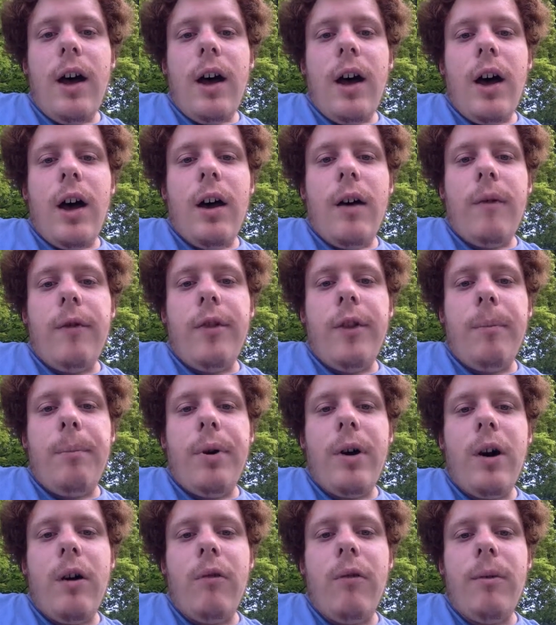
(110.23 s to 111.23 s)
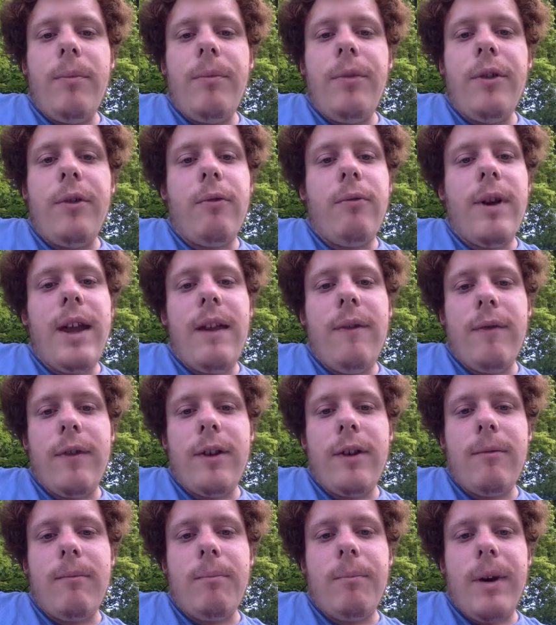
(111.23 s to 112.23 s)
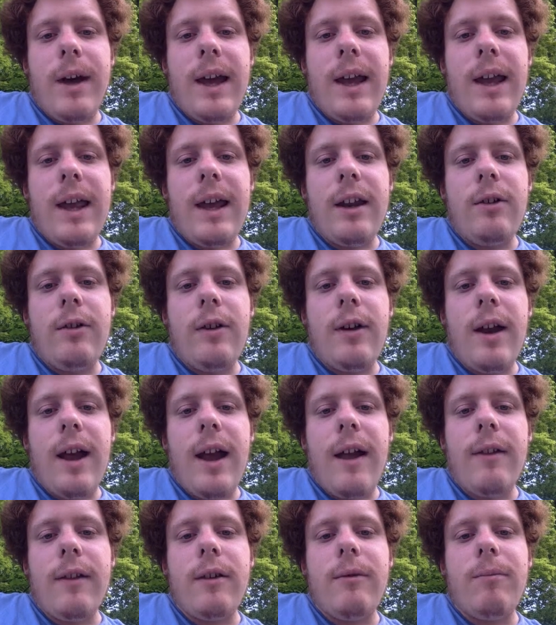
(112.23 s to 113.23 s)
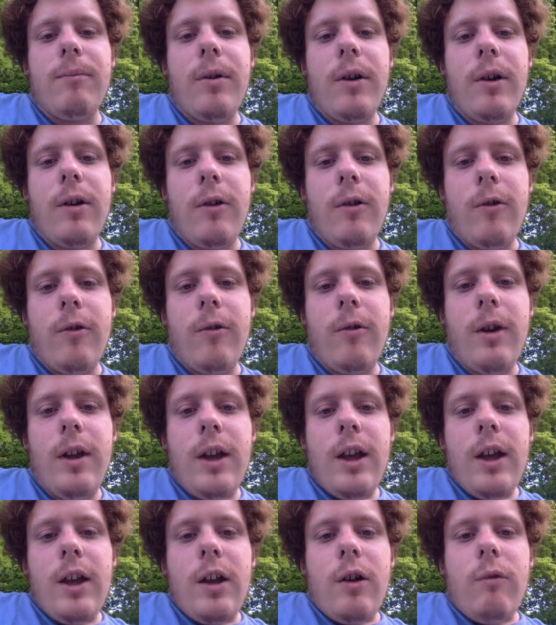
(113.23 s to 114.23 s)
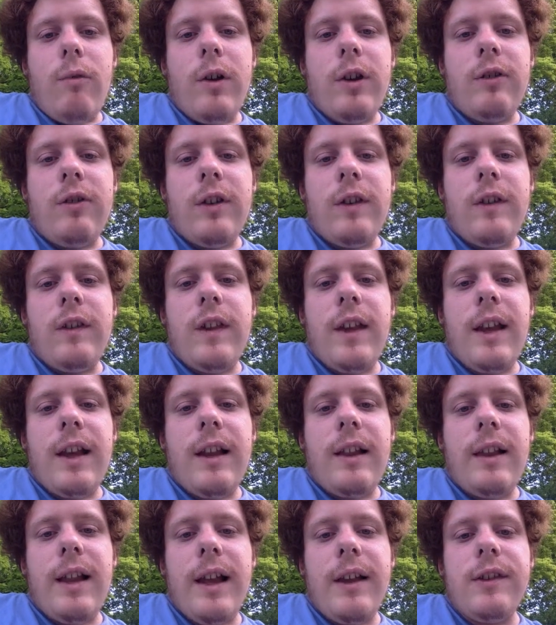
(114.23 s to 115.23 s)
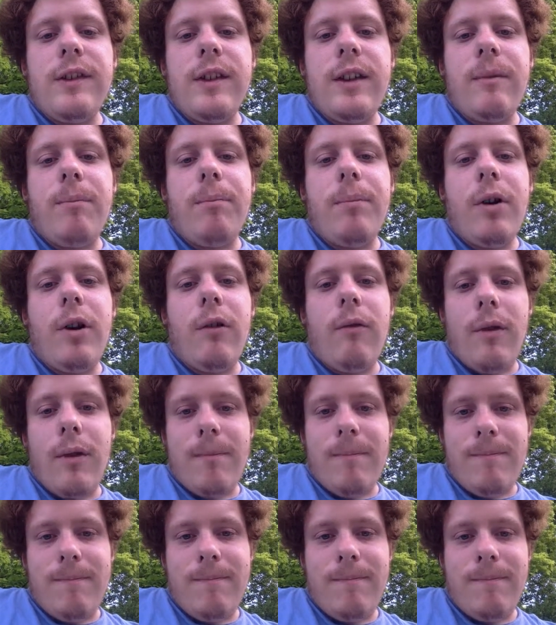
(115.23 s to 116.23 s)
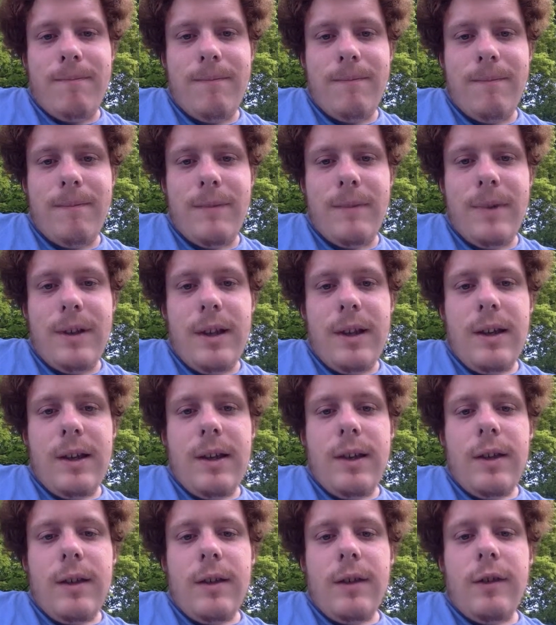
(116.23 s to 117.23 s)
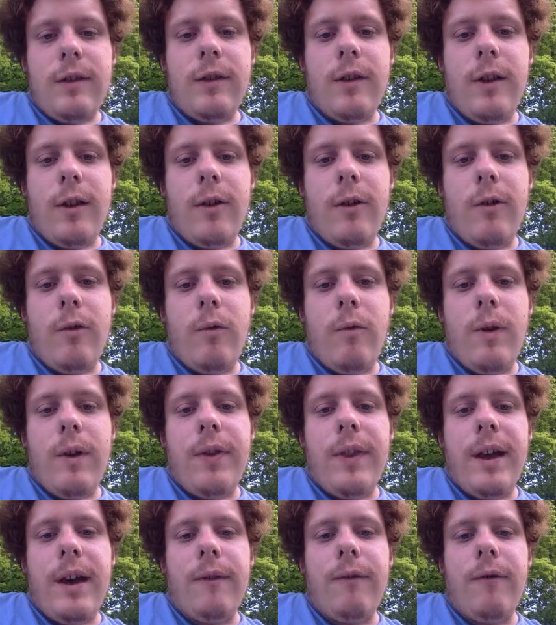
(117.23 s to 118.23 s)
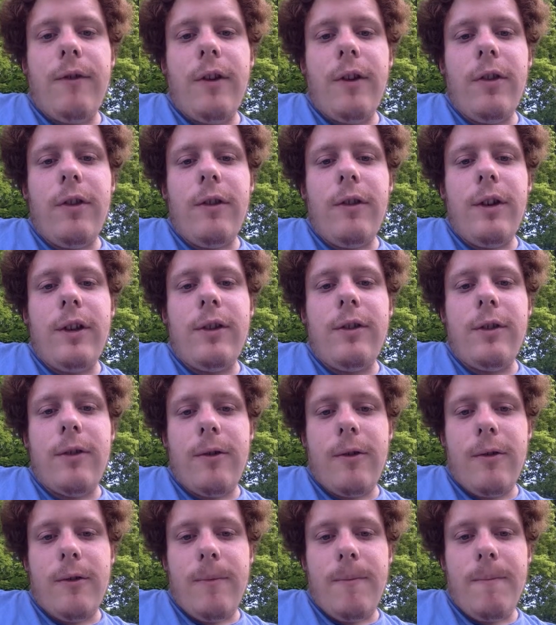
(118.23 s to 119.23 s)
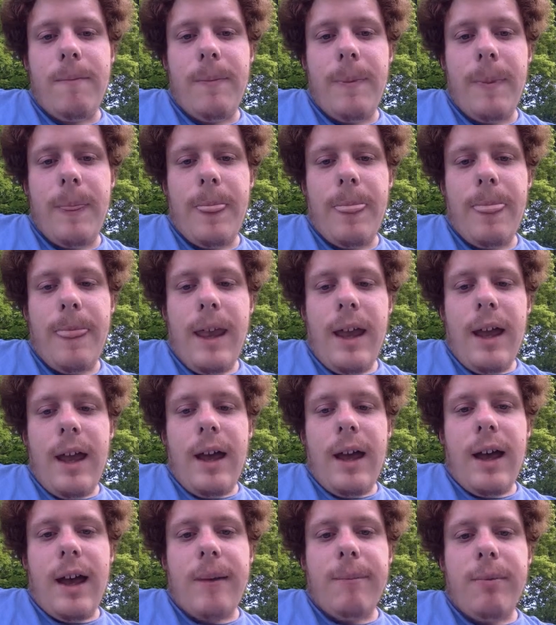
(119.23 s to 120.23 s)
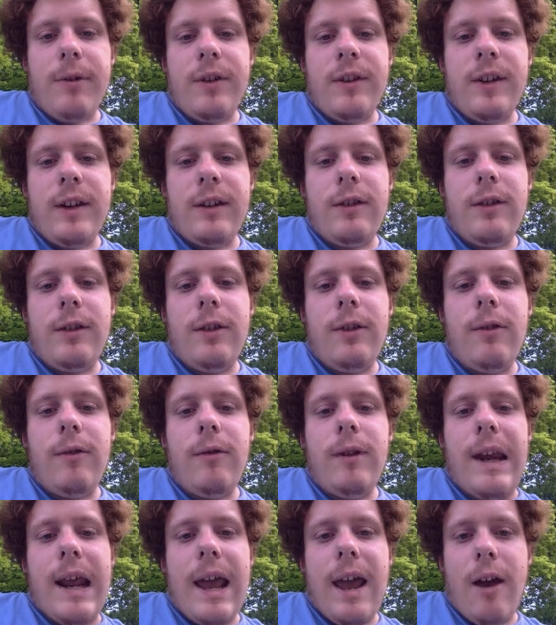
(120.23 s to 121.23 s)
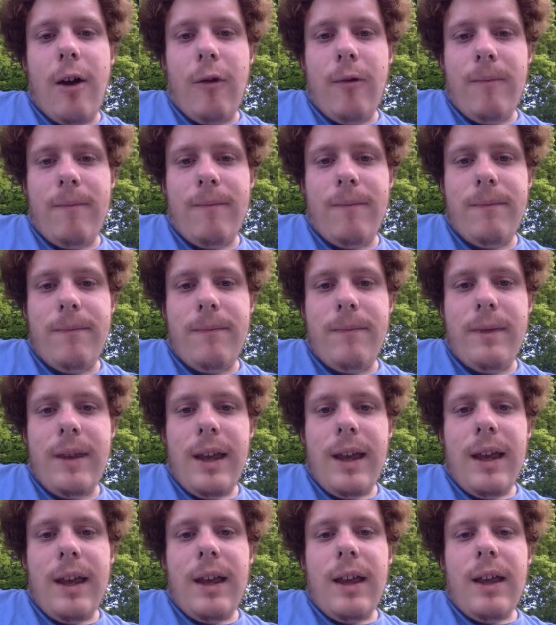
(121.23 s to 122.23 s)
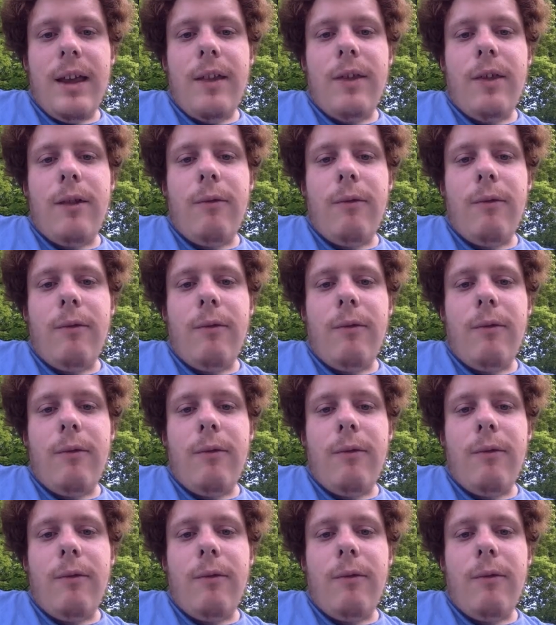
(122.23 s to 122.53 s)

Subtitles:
of the poem The Raven by Edgar Allan Poe, which is a classic poem. So, without further ado, I present to you now The